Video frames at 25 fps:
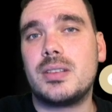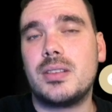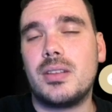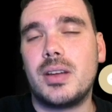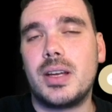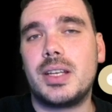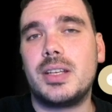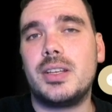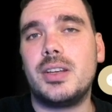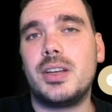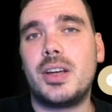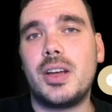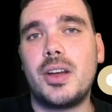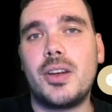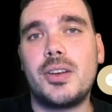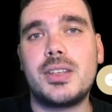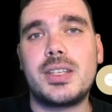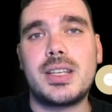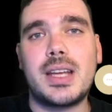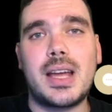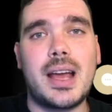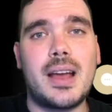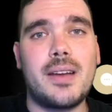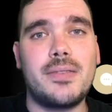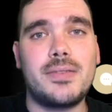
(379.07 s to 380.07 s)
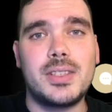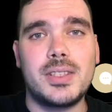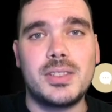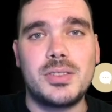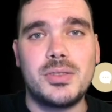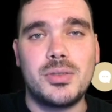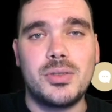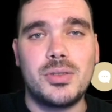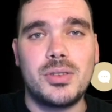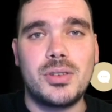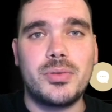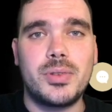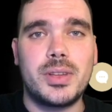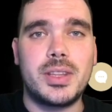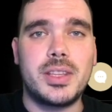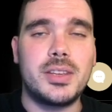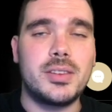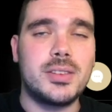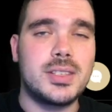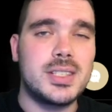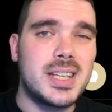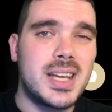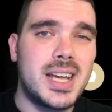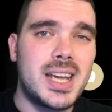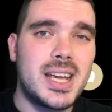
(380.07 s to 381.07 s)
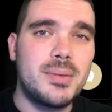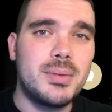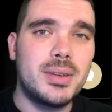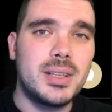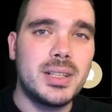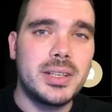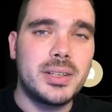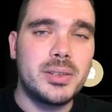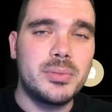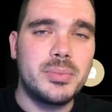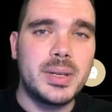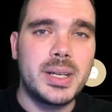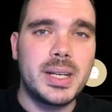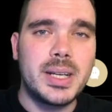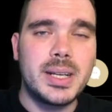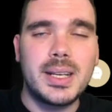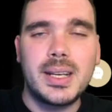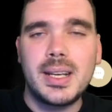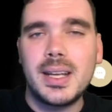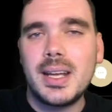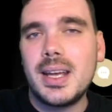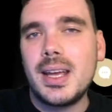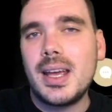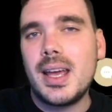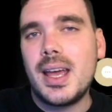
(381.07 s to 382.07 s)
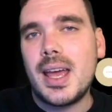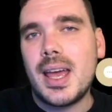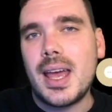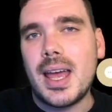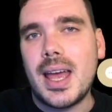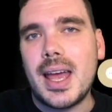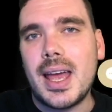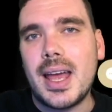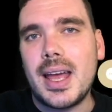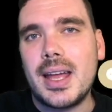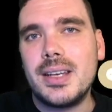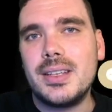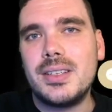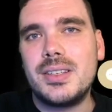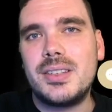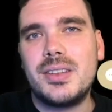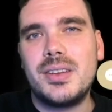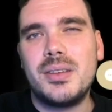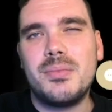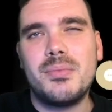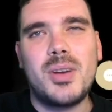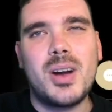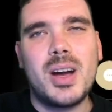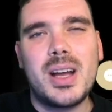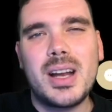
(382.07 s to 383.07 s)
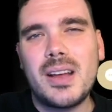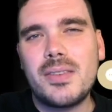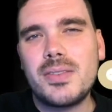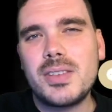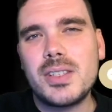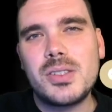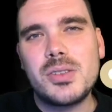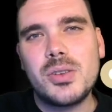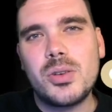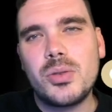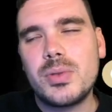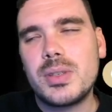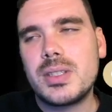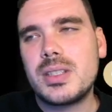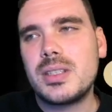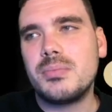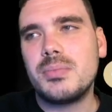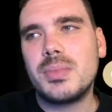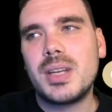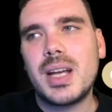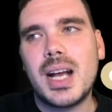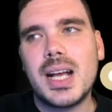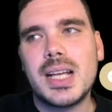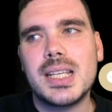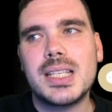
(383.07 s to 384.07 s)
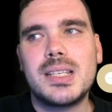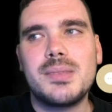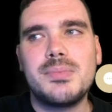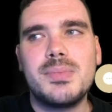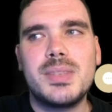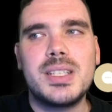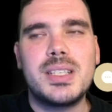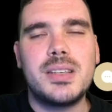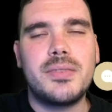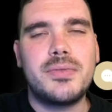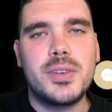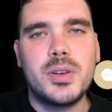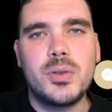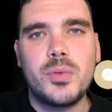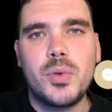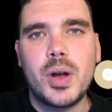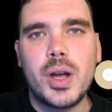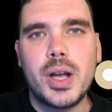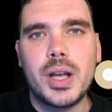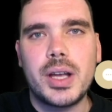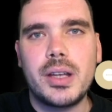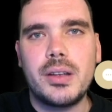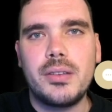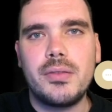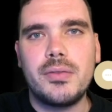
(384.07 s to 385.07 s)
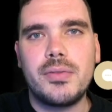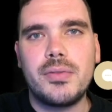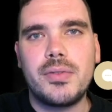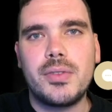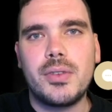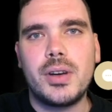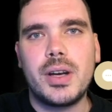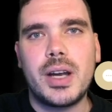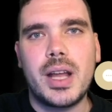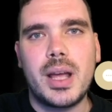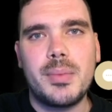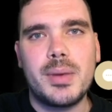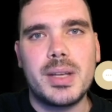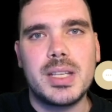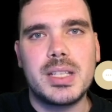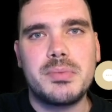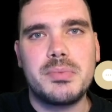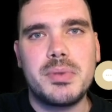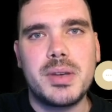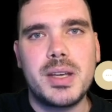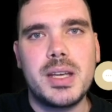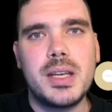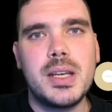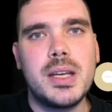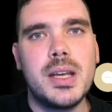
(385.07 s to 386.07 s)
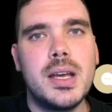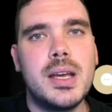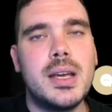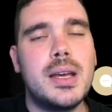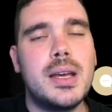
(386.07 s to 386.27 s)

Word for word: Like, you're going to have to talk with your team a little bit, and you might have to talk with some customers if you're working for an MSP.